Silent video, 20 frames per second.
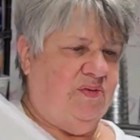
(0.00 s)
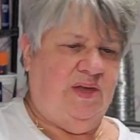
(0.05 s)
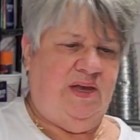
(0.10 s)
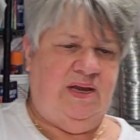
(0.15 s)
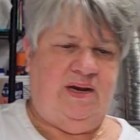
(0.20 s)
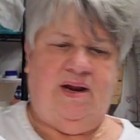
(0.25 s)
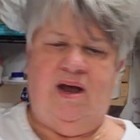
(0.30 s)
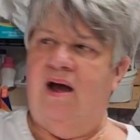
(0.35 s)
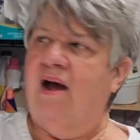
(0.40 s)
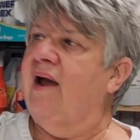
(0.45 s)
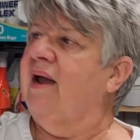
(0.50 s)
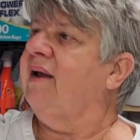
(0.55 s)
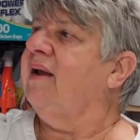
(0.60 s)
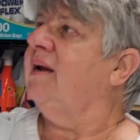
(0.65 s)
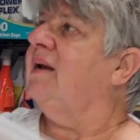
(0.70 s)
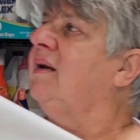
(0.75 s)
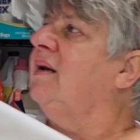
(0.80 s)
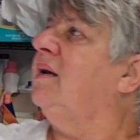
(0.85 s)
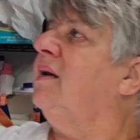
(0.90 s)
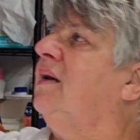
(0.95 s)
then I
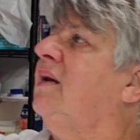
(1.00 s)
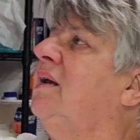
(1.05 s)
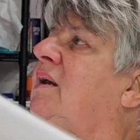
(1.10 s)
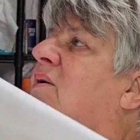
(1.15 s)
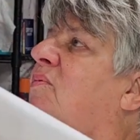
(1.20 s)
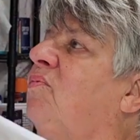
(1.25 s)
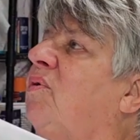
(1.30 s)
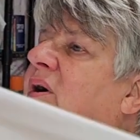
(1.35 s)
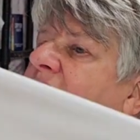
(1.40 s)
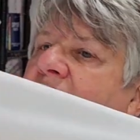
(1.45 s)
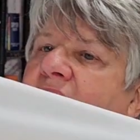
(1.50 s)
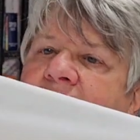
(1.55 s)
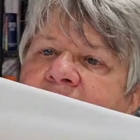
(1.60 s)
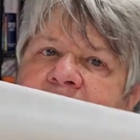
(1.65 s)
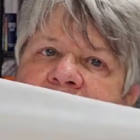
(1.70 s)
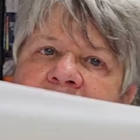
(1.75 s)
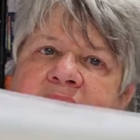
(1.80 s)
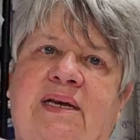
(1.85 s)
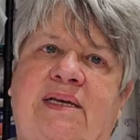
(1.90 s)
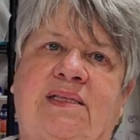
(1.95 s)

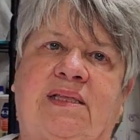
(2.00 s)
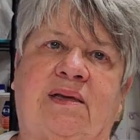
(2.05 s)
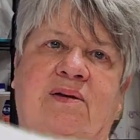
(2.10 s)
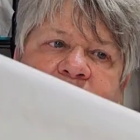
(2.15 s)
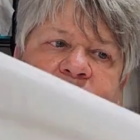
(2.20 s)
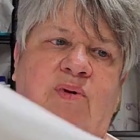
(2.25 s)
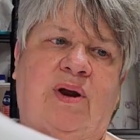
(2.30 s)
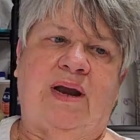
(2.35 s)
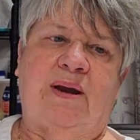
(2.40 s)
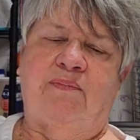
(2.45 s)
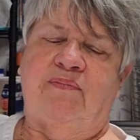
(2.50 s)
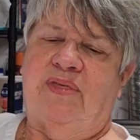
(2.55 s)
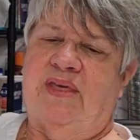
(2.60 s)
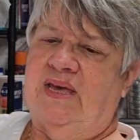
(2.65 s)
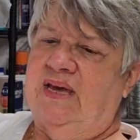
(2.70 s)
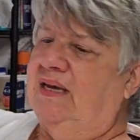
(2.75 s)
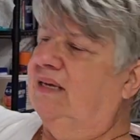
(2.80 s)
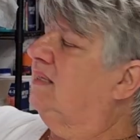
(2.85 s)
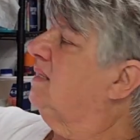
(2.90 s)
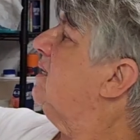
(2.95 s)
grab
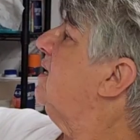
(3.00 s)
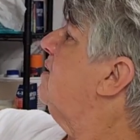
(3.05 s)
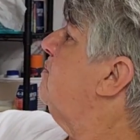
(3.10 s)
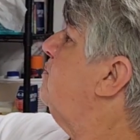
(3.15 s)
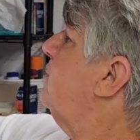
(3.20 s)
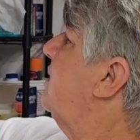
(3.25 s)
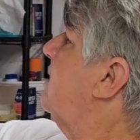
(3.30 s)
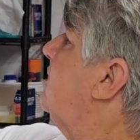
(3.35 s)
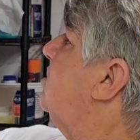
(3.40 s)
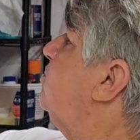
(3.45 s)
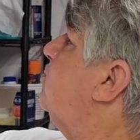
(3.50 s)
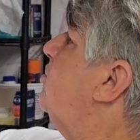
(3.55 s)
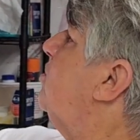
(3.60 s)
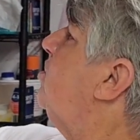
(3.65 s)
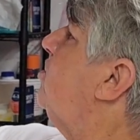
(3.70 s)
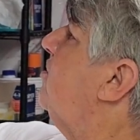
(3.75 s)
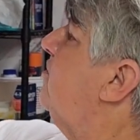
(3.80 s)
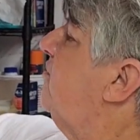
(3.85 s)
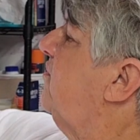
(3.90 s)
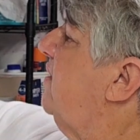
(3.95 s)
this, because where
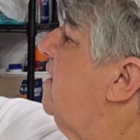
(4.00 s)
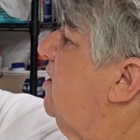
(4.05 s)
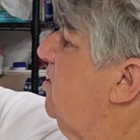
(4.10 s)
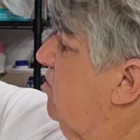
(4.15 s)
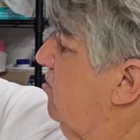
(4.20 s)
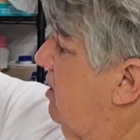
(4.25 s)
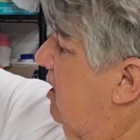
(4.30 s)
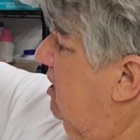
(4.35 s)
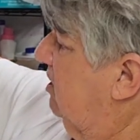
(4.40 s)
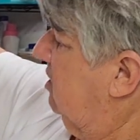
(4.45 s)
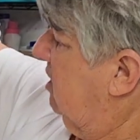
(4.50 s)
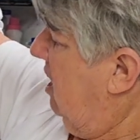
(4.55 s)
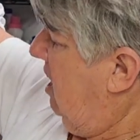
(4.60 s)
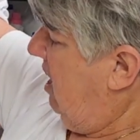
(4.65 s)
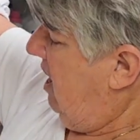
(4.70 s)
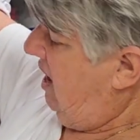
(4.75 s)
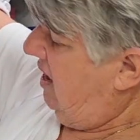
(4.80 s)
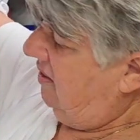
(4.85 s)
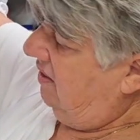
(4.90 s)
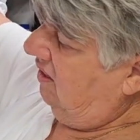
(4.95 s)
your finger is,
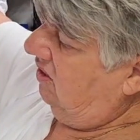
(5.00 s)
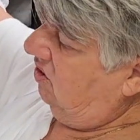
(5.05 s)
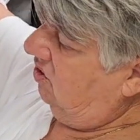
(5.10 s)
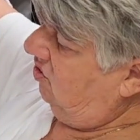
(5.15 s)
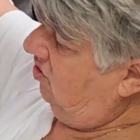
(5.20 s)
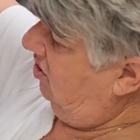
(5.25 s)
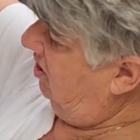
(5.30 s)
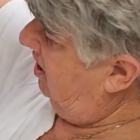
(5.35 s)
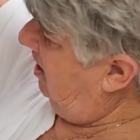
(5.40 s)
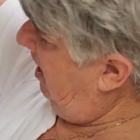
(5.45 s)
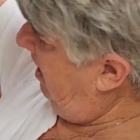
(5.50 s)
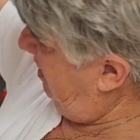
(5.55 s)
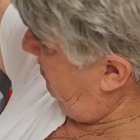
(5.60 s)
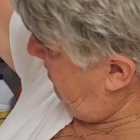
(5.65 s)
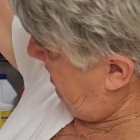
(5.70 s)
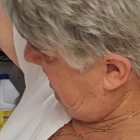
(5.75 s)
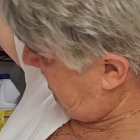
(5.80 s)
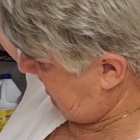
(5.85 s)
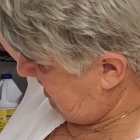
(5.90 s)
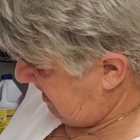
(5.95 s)
this is going to kind of
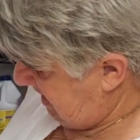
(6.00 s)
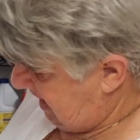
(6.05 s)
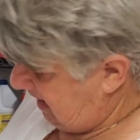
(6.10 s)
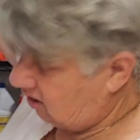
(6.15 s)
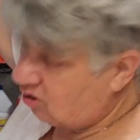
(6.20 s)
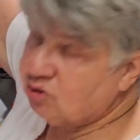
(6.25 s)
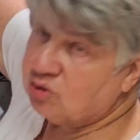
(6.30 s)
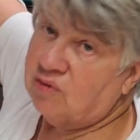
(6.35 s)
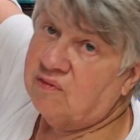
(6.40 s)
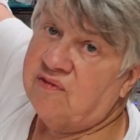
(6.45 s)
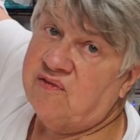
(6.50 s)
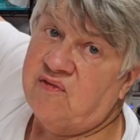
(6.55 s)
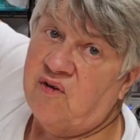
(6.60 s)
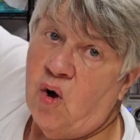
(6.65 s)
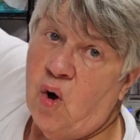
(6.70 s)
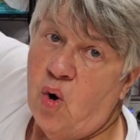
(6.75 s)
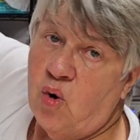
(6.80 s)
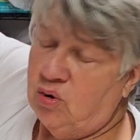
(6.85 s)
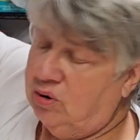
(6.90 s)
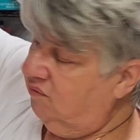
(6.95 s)
make a natural
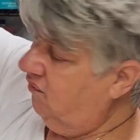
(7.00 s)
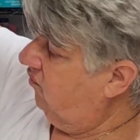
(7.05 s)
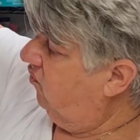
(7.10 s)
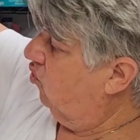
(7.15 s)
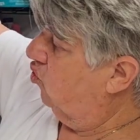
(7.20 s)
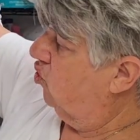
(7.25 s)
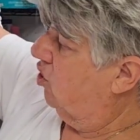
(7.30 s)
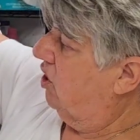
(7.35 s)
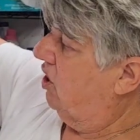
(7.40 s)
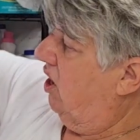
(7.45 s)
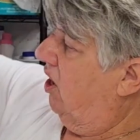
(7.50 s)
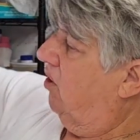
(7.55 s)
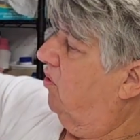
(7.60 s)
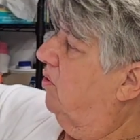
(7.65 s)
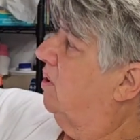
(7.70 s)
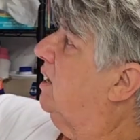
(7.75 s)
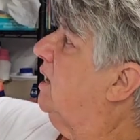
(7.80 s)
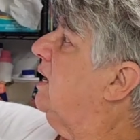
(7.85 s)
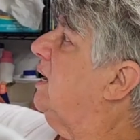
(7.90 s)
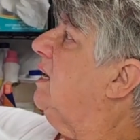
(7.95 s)
fold for you.
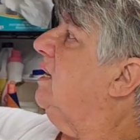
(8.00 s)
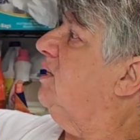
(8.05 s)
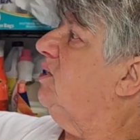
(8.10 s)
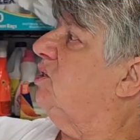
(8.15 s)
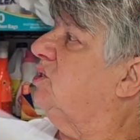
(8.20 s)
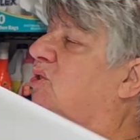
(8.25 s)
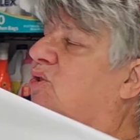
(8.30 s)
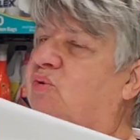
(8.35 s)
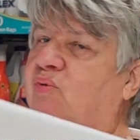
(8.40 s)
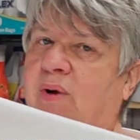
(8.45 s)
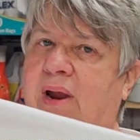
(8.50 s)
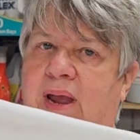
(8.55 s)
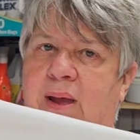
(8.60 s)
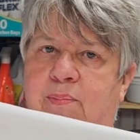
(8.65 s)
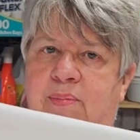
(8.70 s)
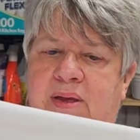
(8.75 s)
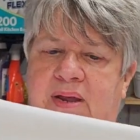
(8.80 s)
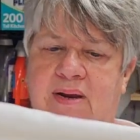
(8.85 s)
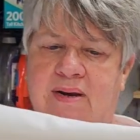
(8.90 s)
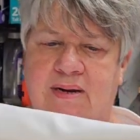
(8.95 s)
Just
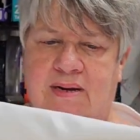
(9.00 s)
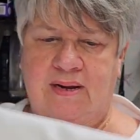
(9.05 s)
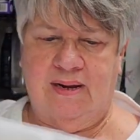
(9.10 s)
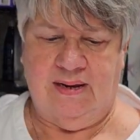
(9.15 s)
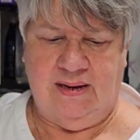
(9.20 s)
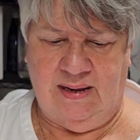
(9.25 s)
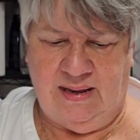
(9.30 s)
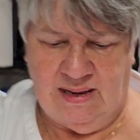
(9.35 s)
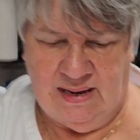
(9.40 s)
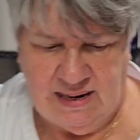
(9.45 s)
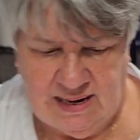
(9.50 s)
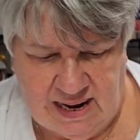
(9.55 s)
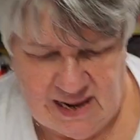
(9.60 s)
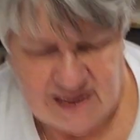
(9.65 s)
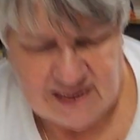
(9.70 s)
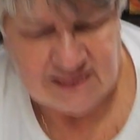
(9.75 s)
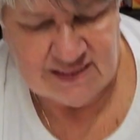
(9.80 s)
grab it, lay